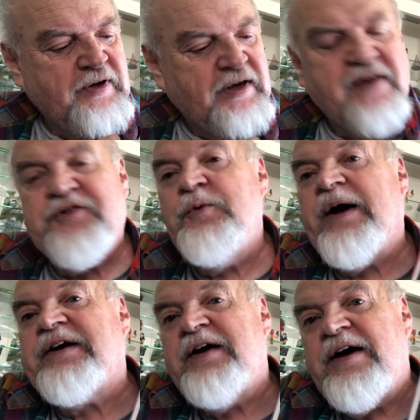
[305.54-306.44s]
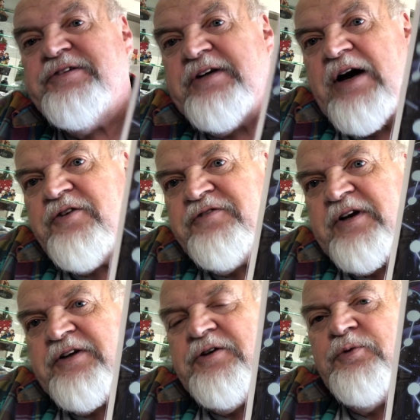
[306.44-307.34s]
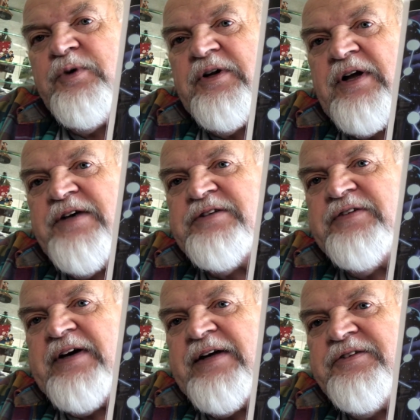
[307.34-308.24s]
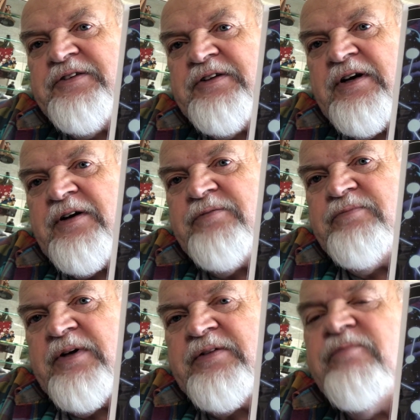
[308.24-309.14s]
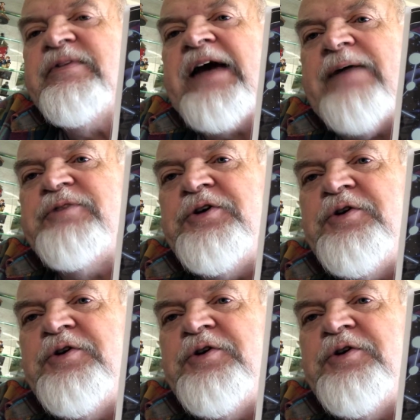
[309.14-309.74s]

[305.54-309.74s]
if you recognize the outfit, you realize that that's Captain